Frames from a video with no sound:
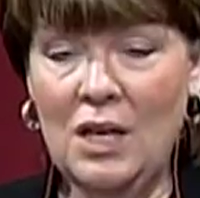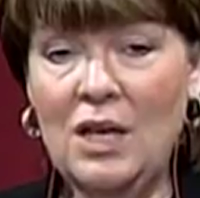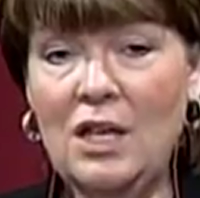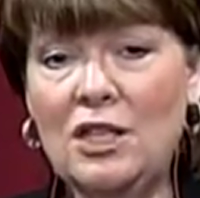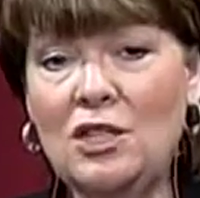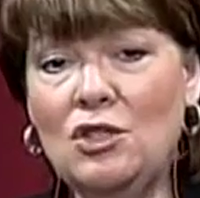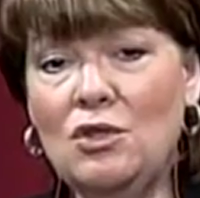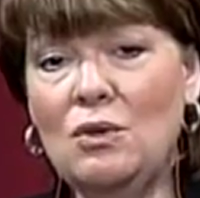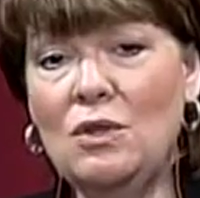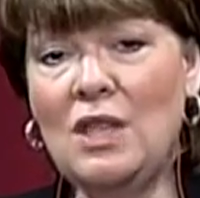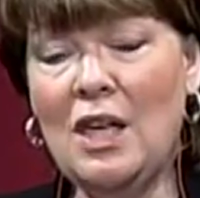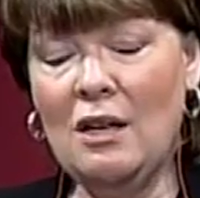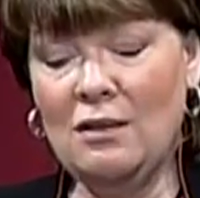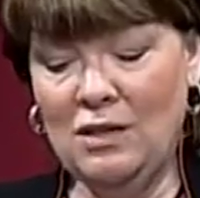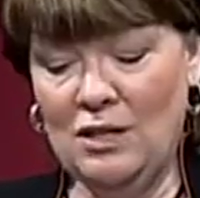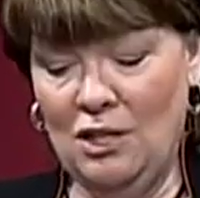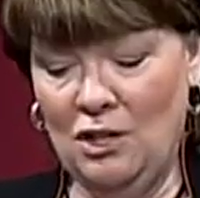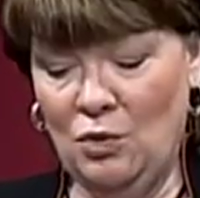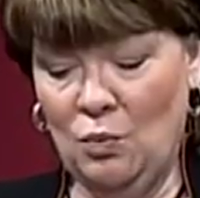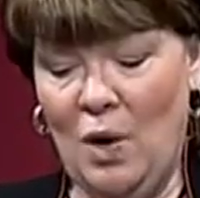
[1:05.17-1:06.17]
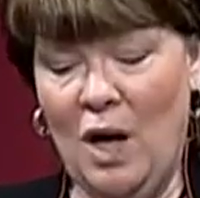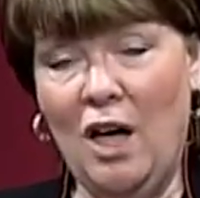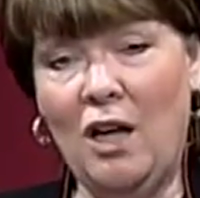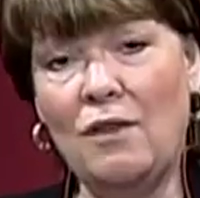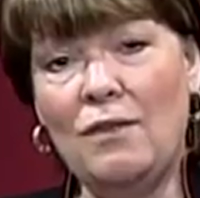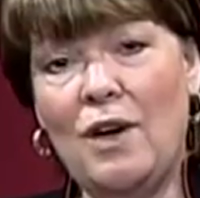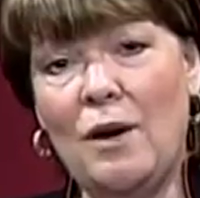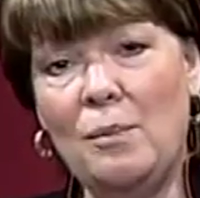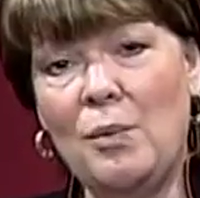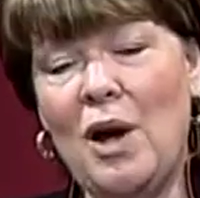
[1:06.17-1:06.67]
In
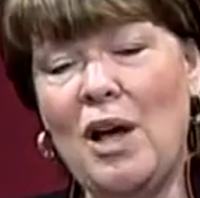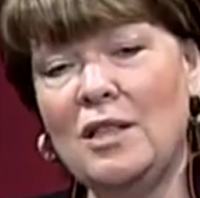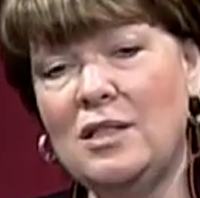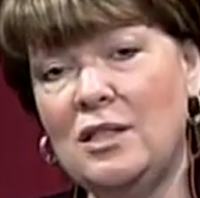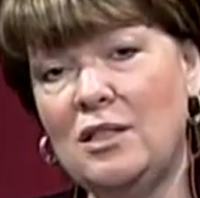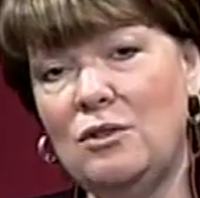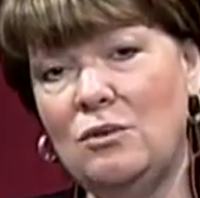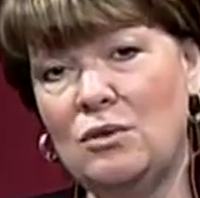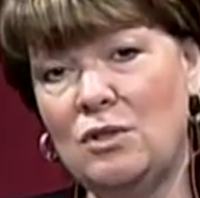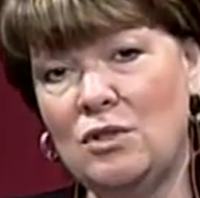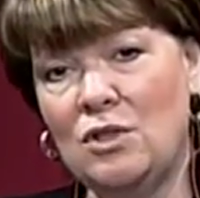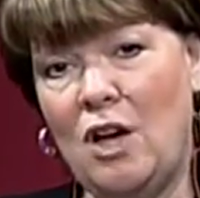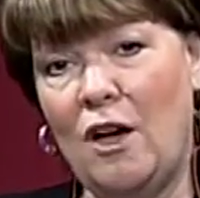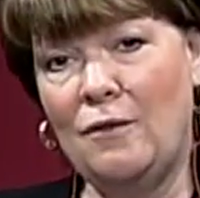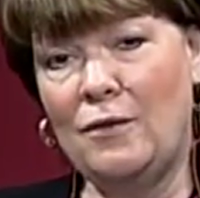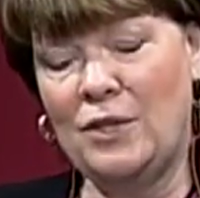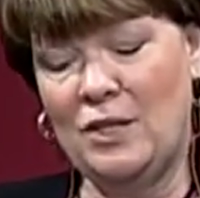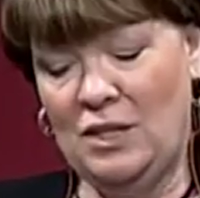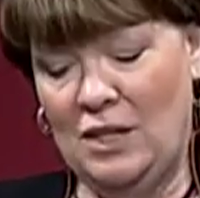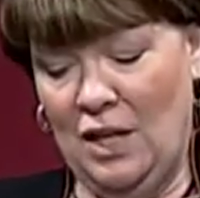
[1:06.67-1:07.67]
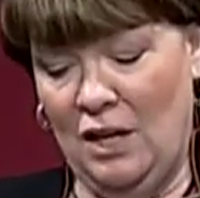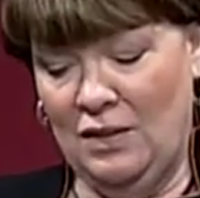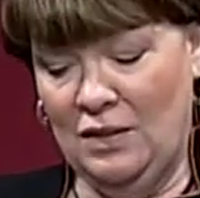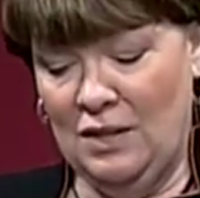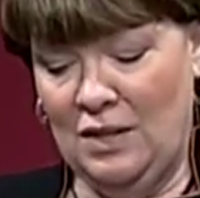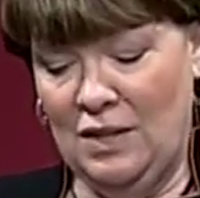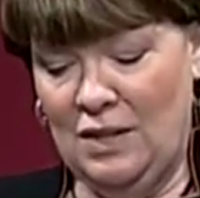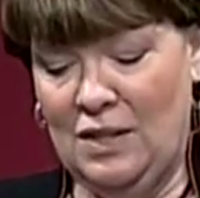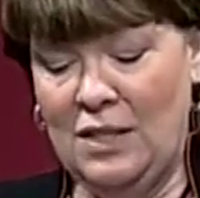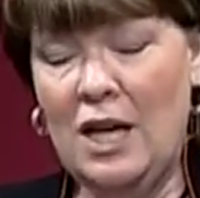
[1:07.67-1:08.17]
2012, our prosecutor's office
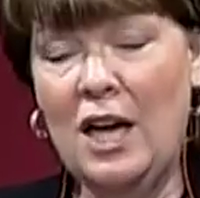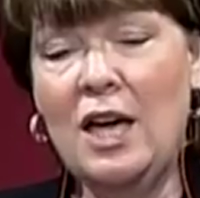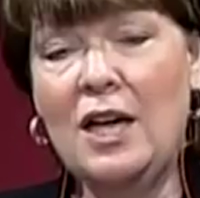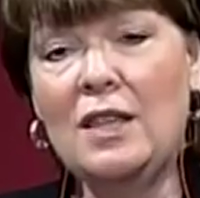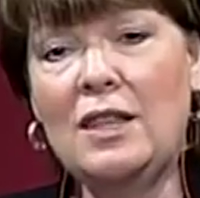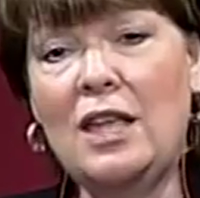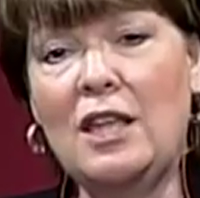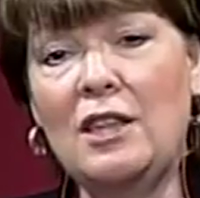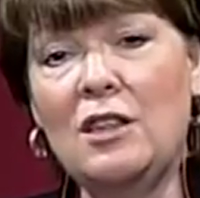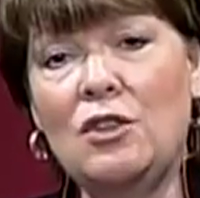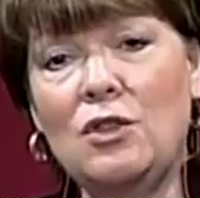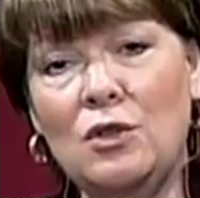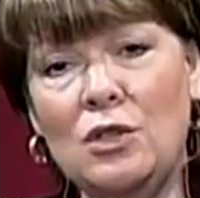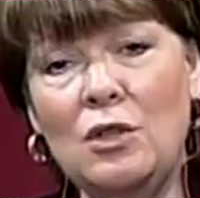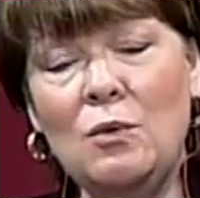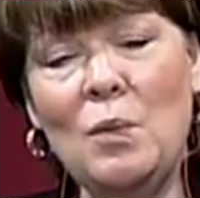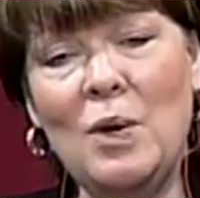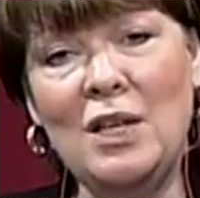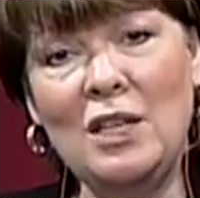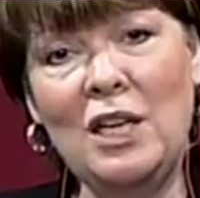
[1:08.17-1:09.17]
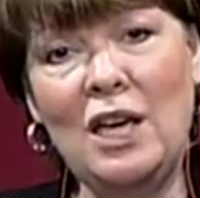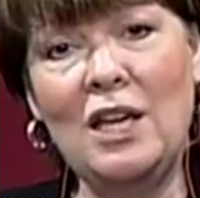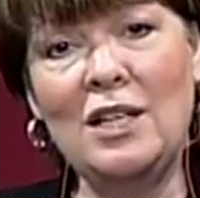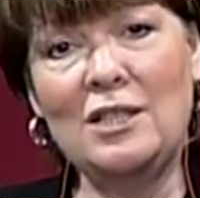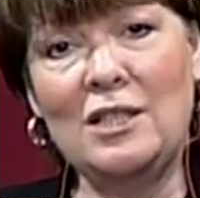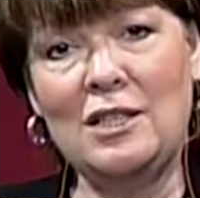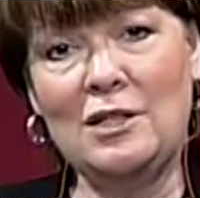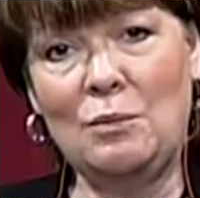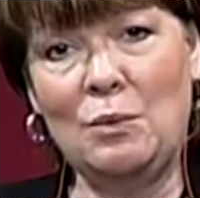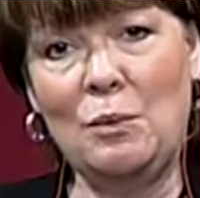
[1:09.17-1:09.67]
tells us that 31
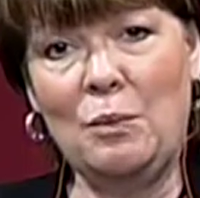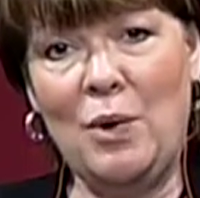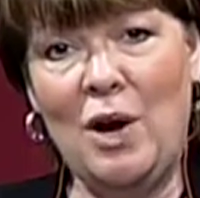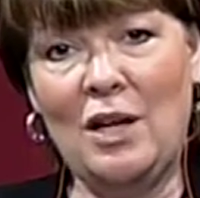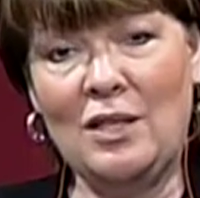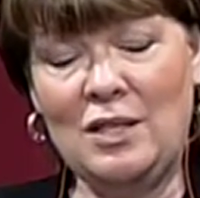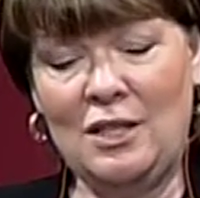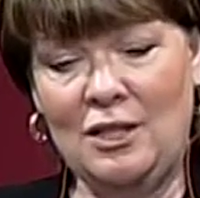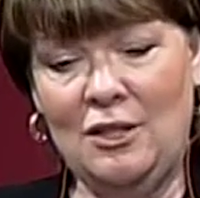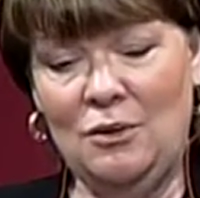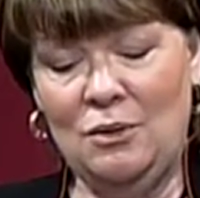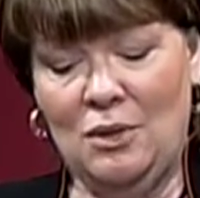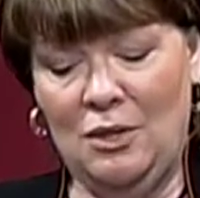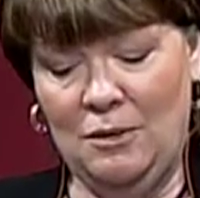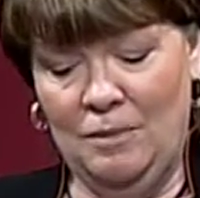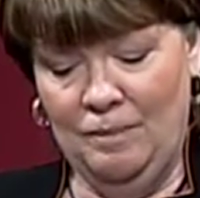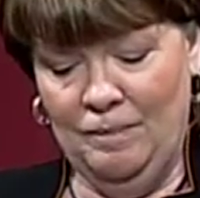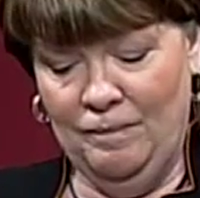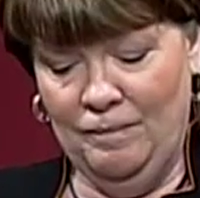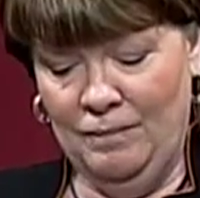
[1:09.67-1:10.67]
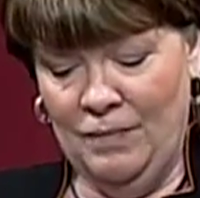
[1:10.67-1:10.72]
cases were prosecuted.